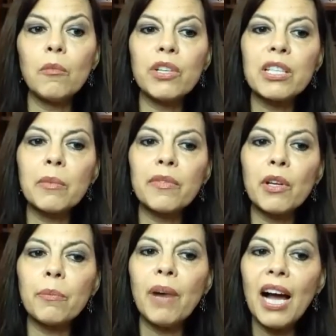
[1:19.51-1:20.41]
with some of
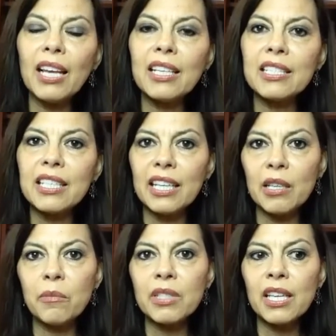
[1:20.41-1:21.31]
their pilot
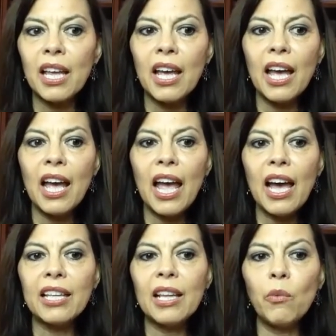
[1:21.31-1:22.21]
teams,
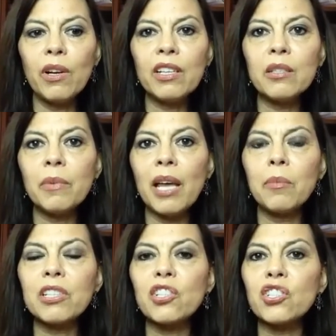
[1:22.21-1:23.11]
and they wanted to be
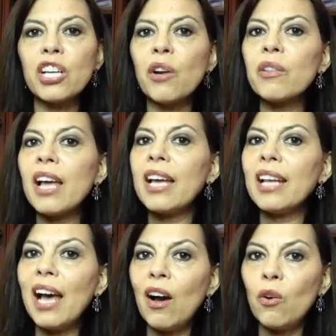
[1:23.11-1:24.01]
able to share that
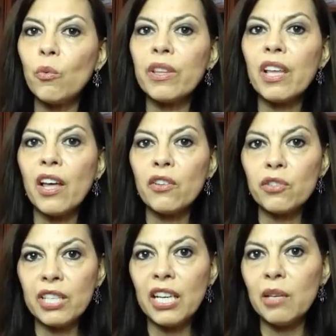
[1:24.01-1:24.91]
out with
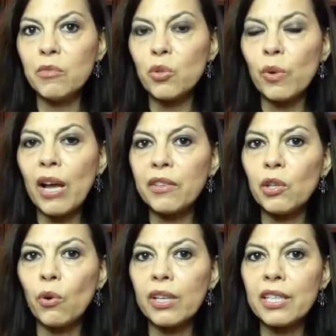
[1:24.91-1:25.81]
other teams throughout
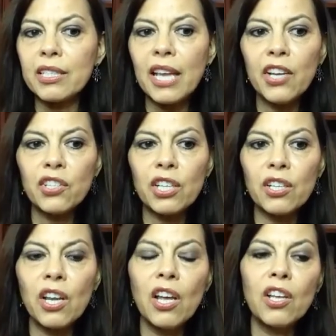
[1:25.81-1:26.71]
the
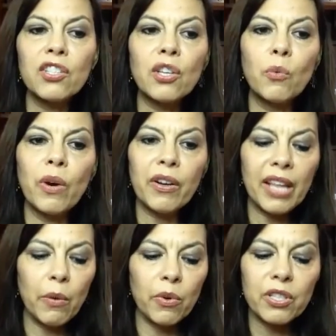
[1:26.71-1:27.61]
organization. So where
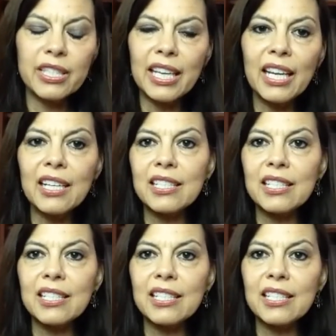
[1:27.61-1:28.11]
they were seeing